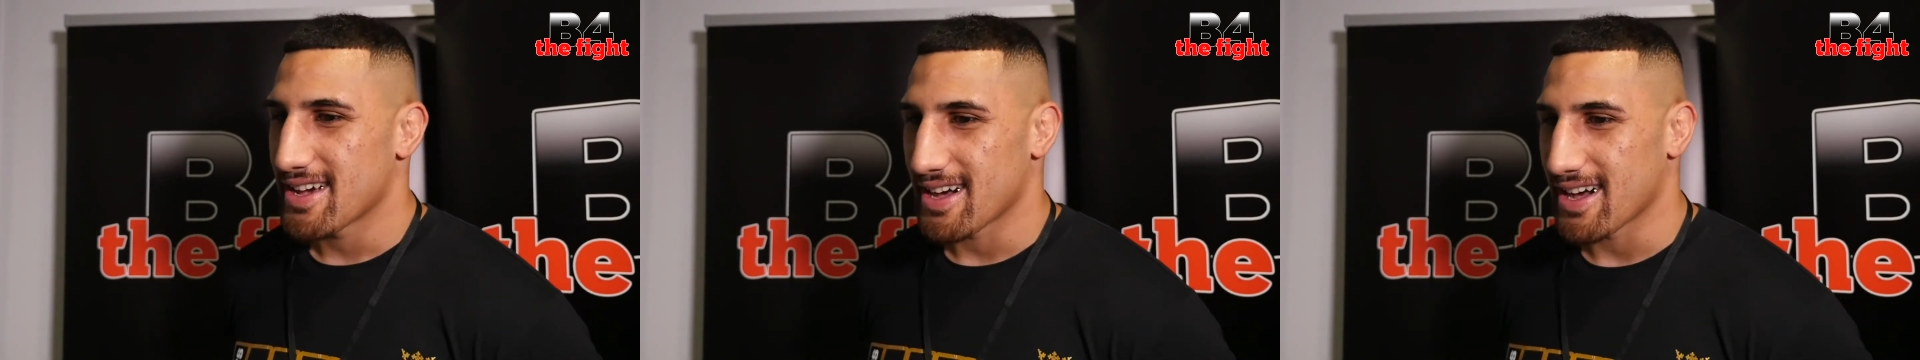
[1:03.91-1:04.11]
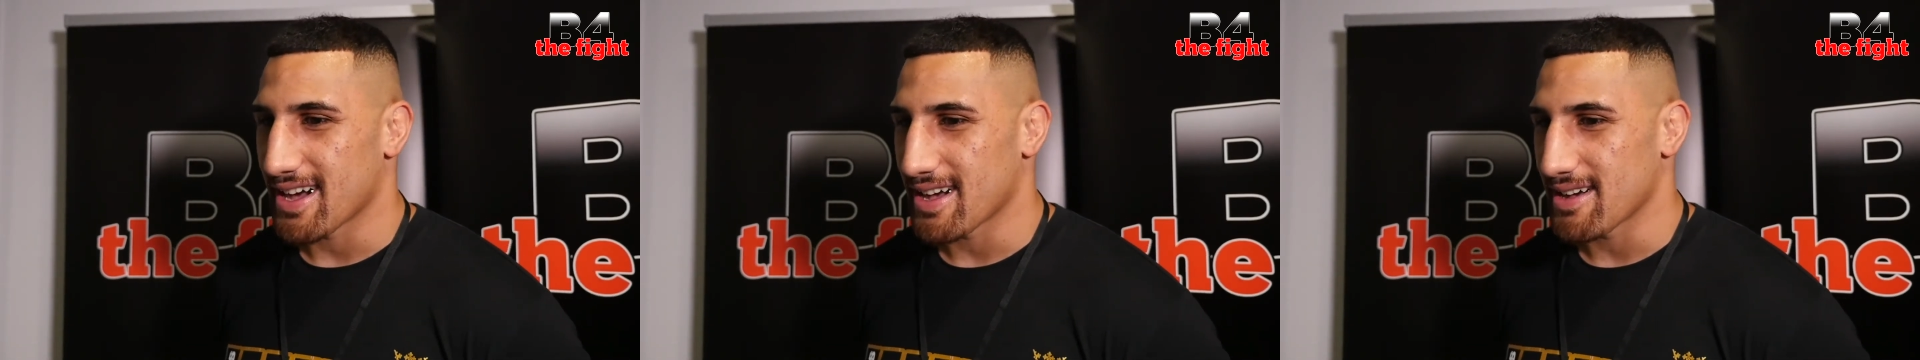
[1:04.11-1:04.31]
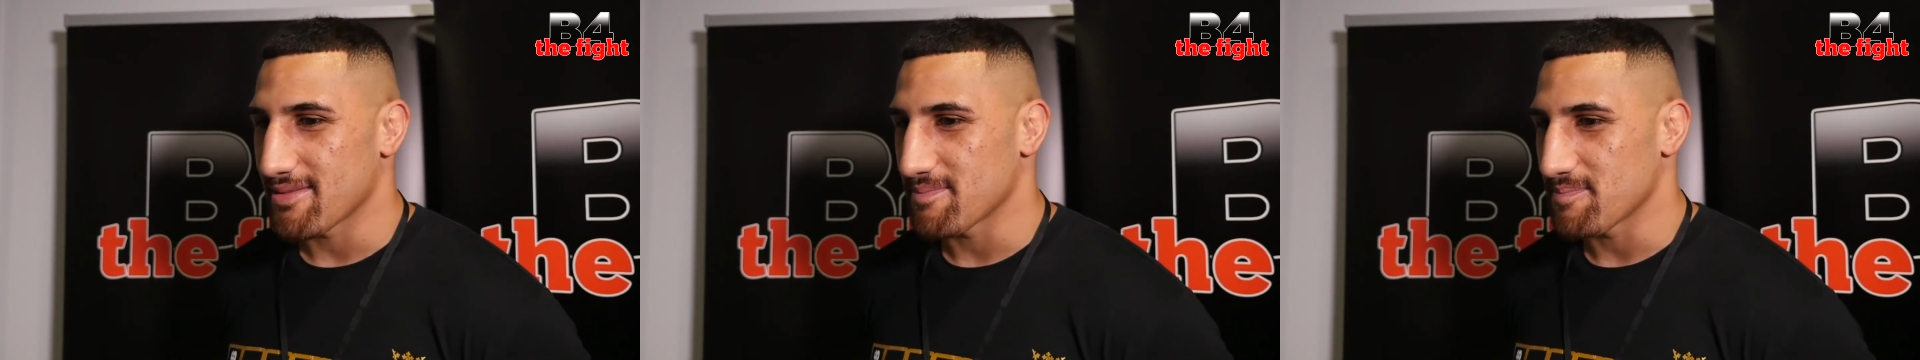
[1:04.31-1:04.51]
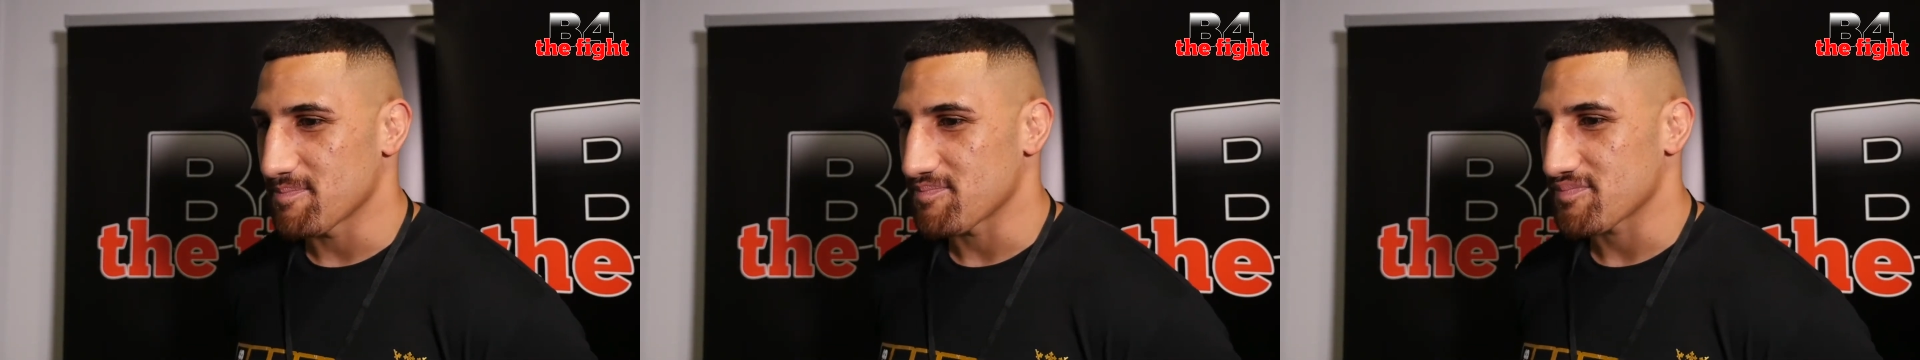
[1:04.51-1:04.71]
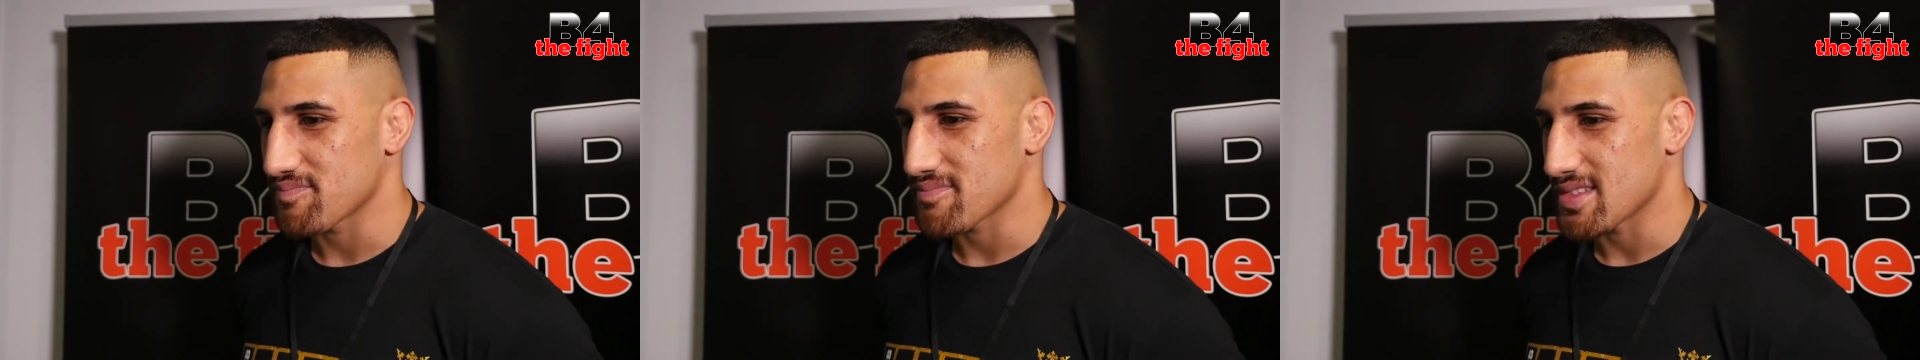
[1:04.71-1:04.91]
Um,
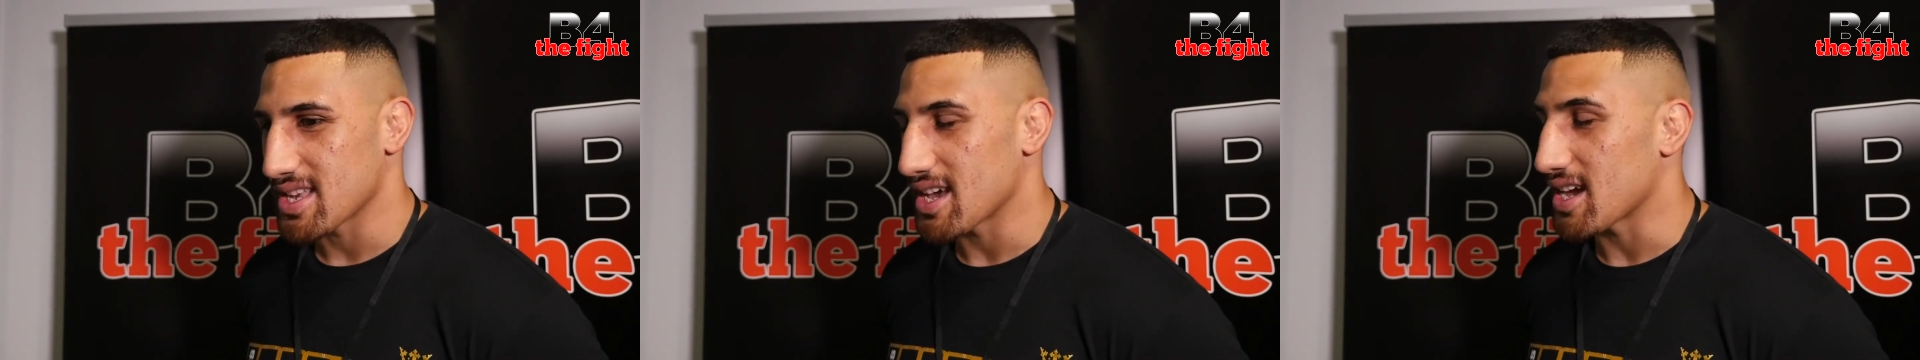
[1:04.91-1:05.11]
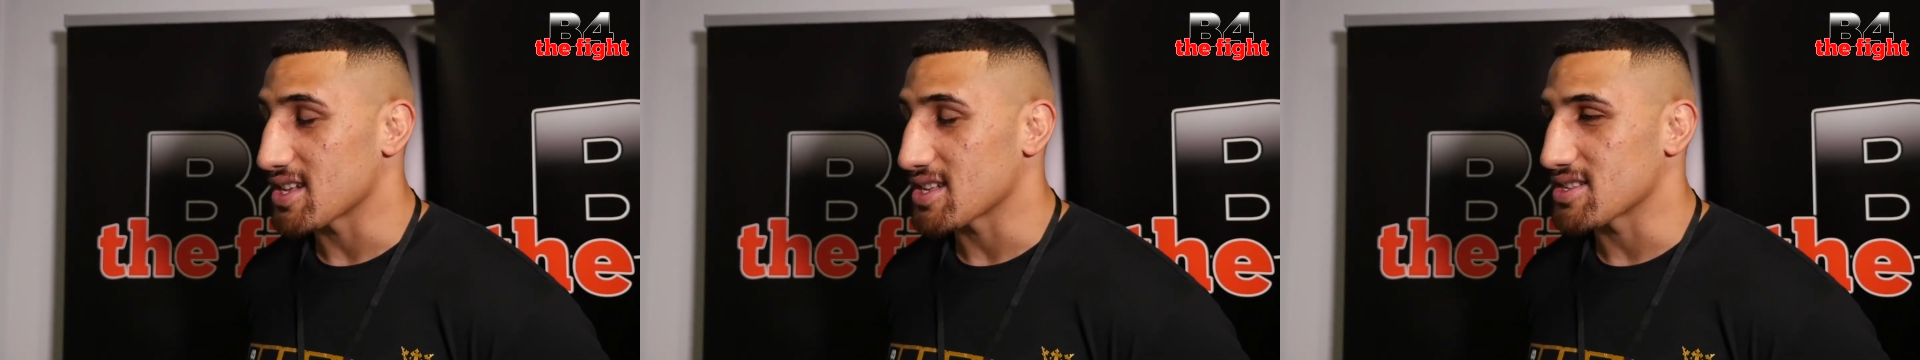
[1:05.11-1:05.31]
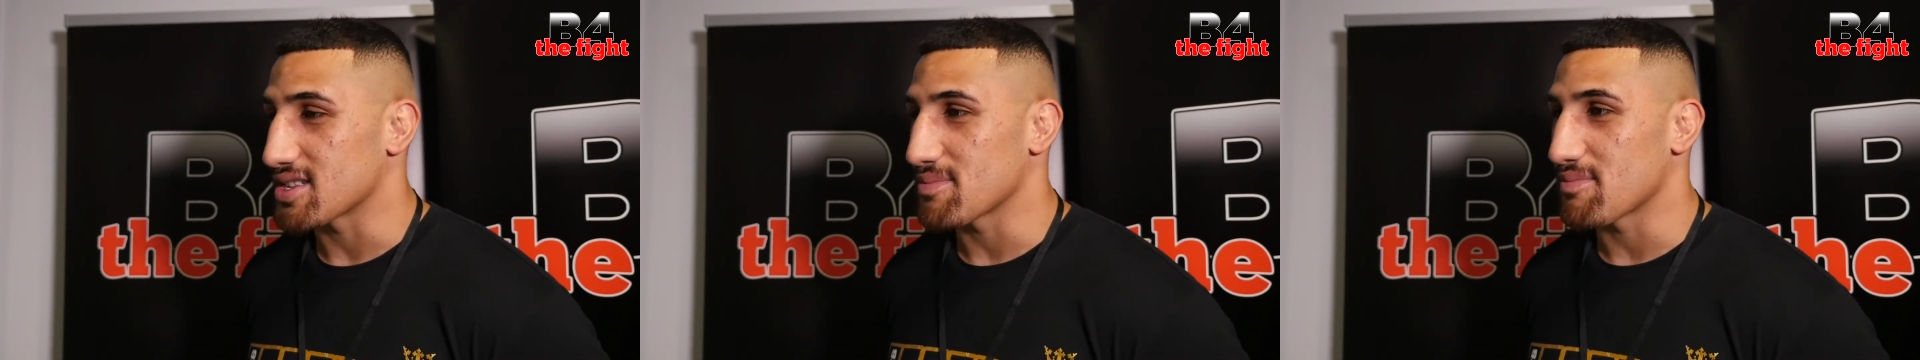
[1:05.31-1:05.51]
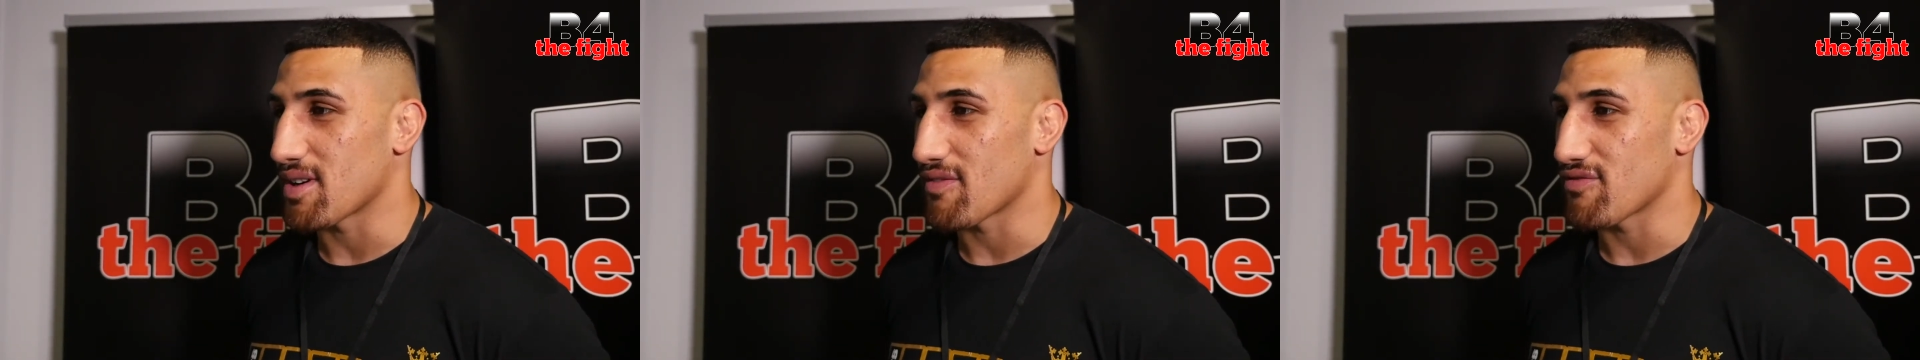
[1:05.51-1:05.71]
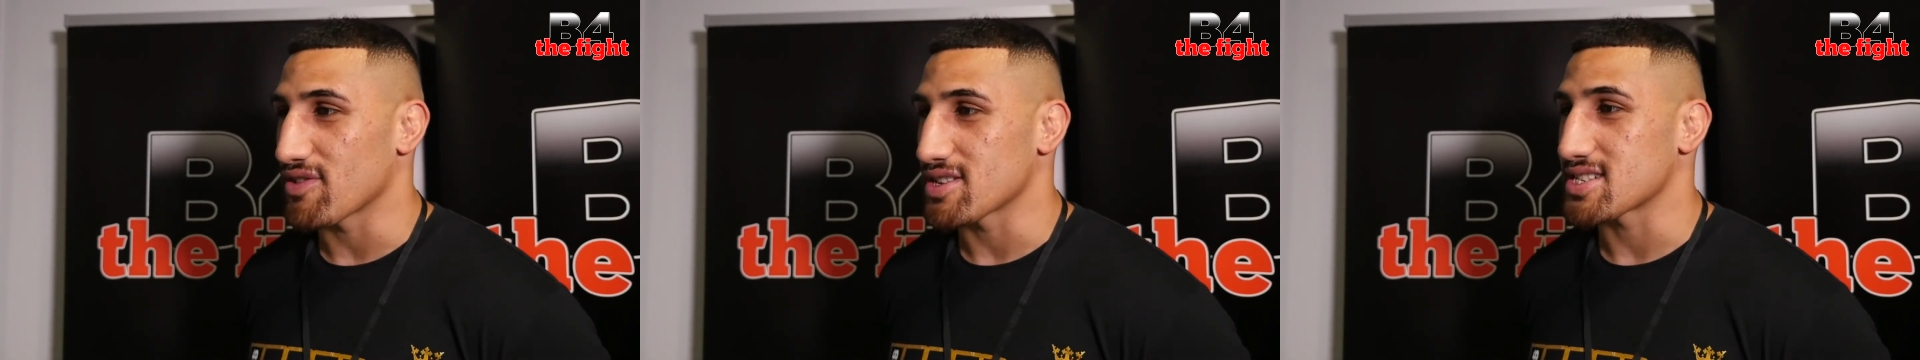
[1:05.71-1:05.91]
yeah, I did
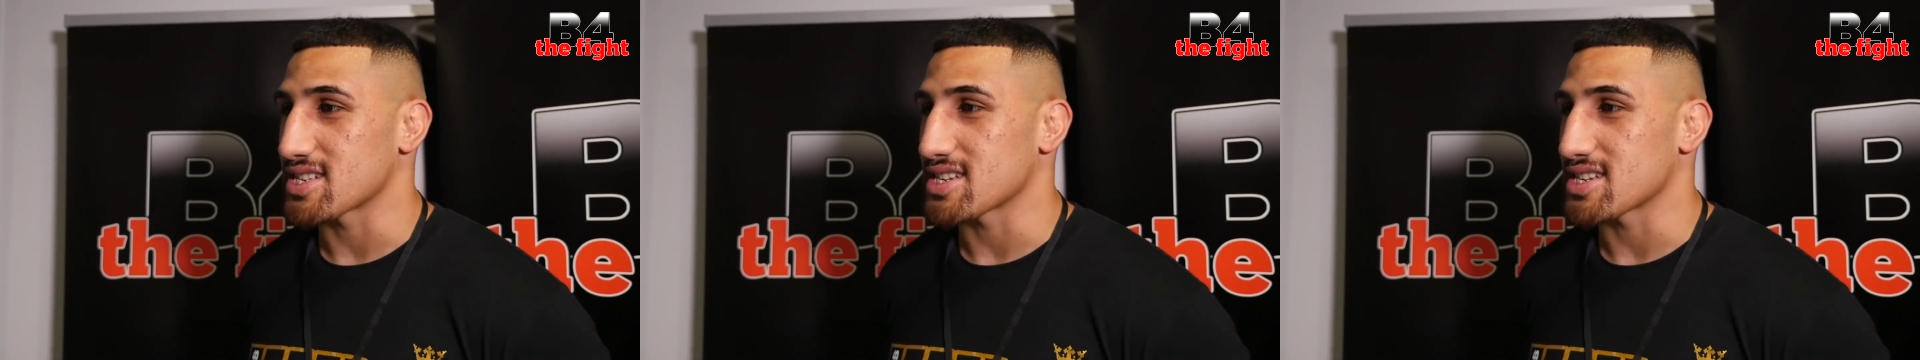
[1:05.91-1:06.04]
my first